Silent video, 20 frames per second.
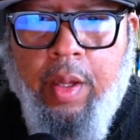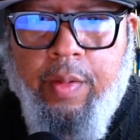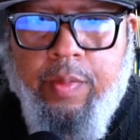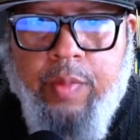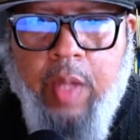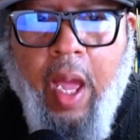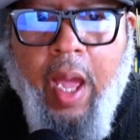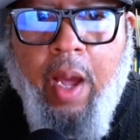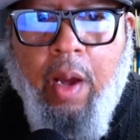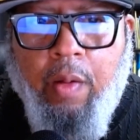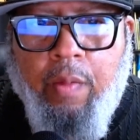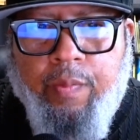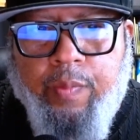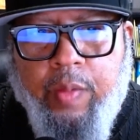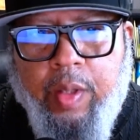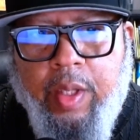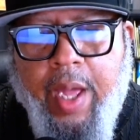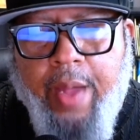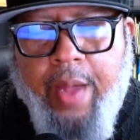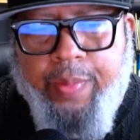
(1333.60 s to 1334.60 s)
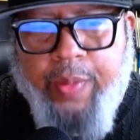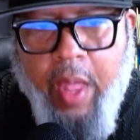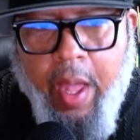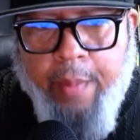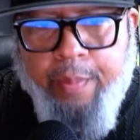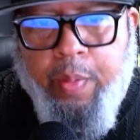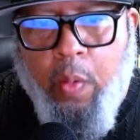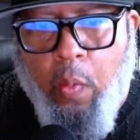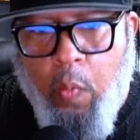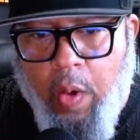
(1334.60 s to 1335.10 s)
Now, at
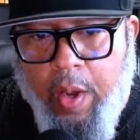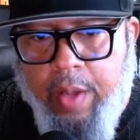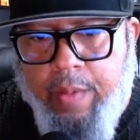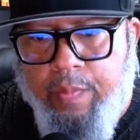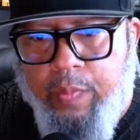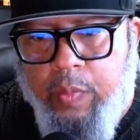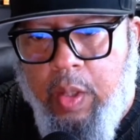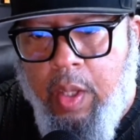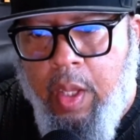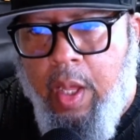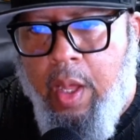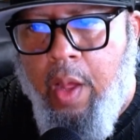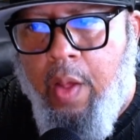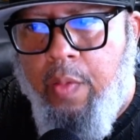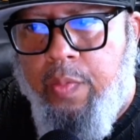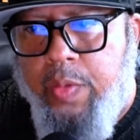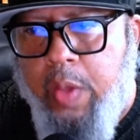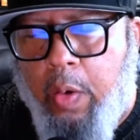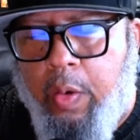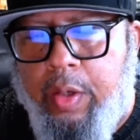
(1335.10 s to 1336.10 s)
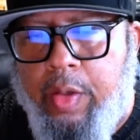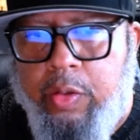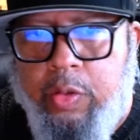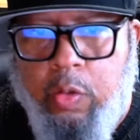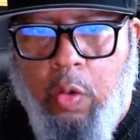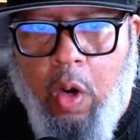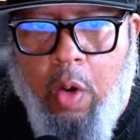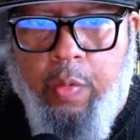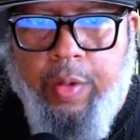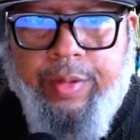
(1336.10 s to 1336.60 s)
that point, they're going to
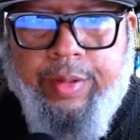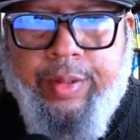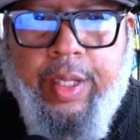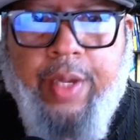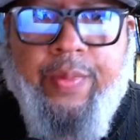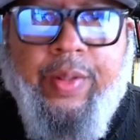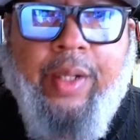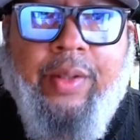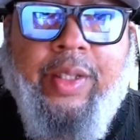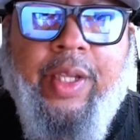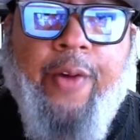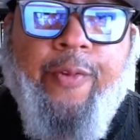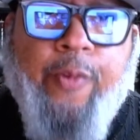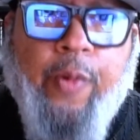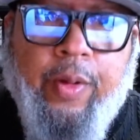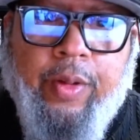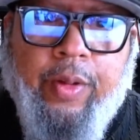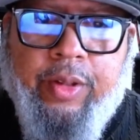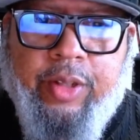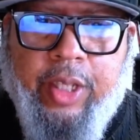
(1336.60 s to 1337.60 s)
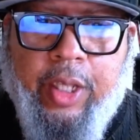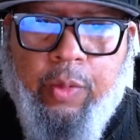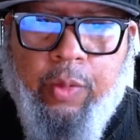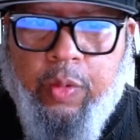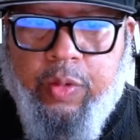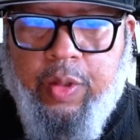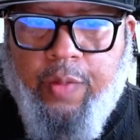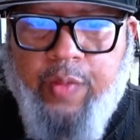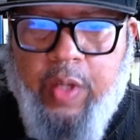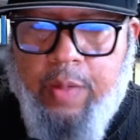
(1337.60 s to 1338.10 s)
start receiving a different
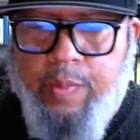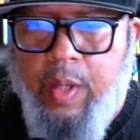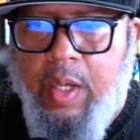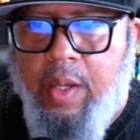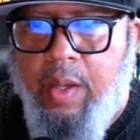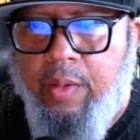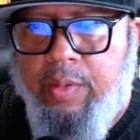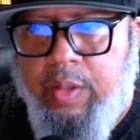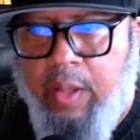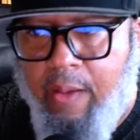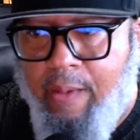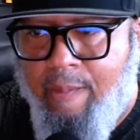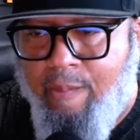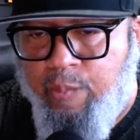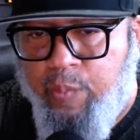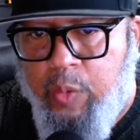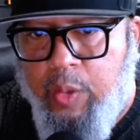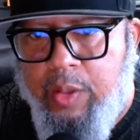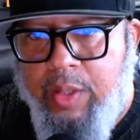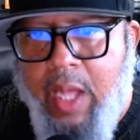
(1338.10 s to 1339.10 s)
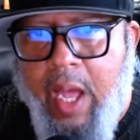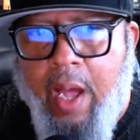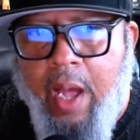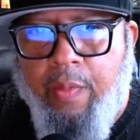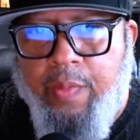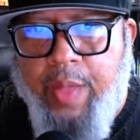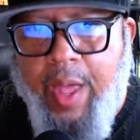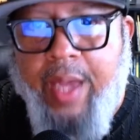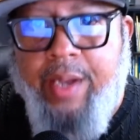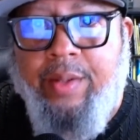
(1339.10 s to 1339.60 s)
sequence of emails. Now,
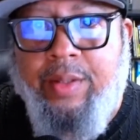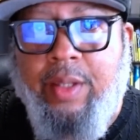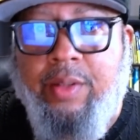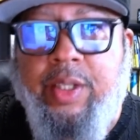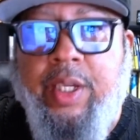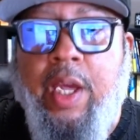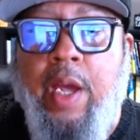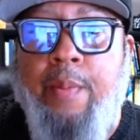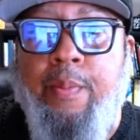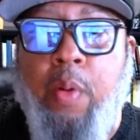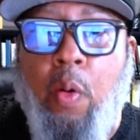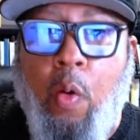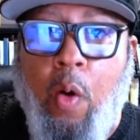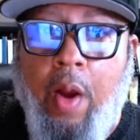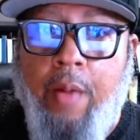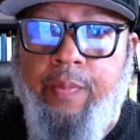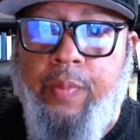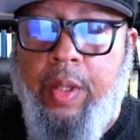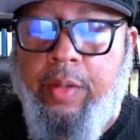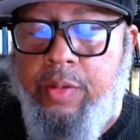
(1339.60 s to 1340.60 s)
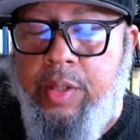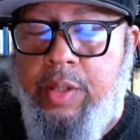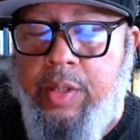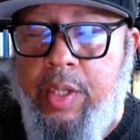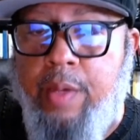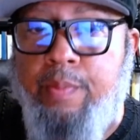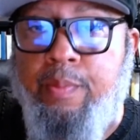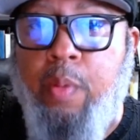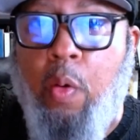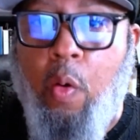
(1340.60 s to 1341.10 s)
that is a 10 part. That's a
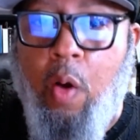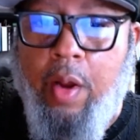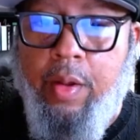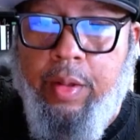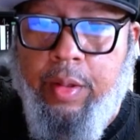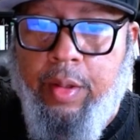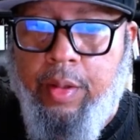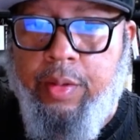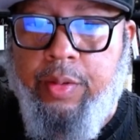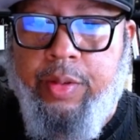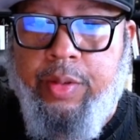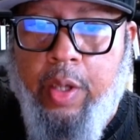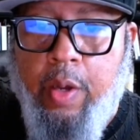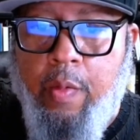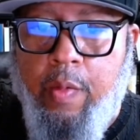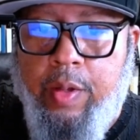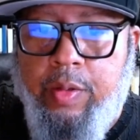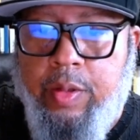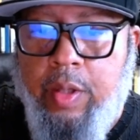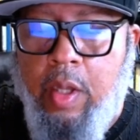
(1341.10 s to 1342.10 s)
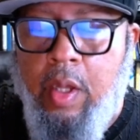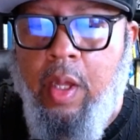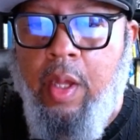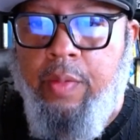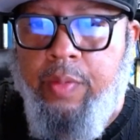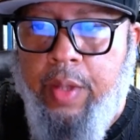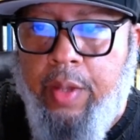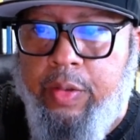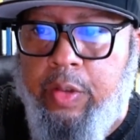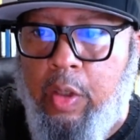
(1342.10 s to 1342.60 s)
10-part series
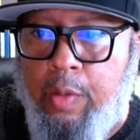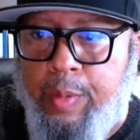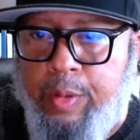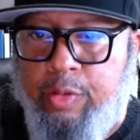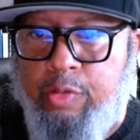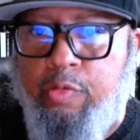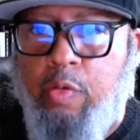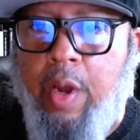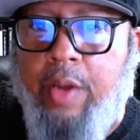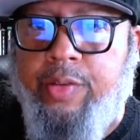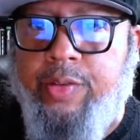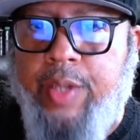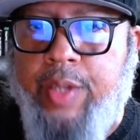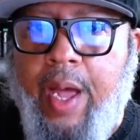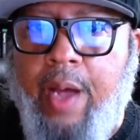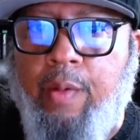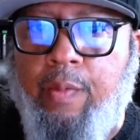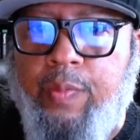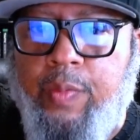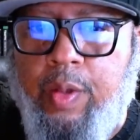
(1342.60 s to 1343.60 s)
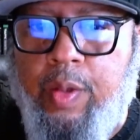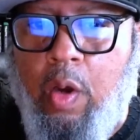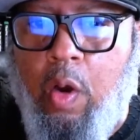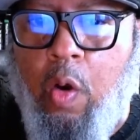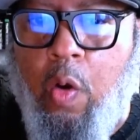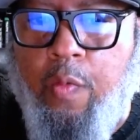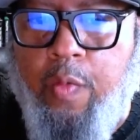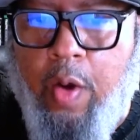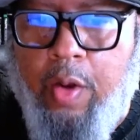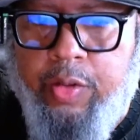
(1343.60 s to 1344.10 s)
that's going to be stretched out
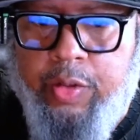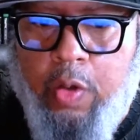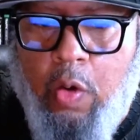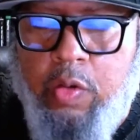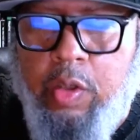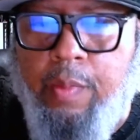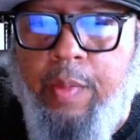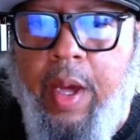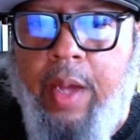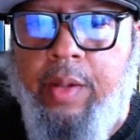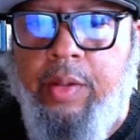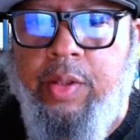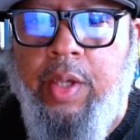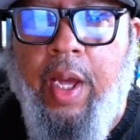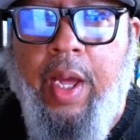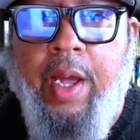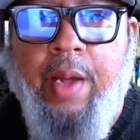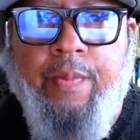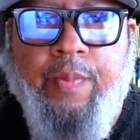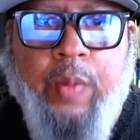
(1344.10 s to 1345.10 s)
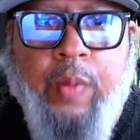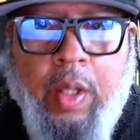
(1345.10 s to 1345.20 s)
over a certain amount of time.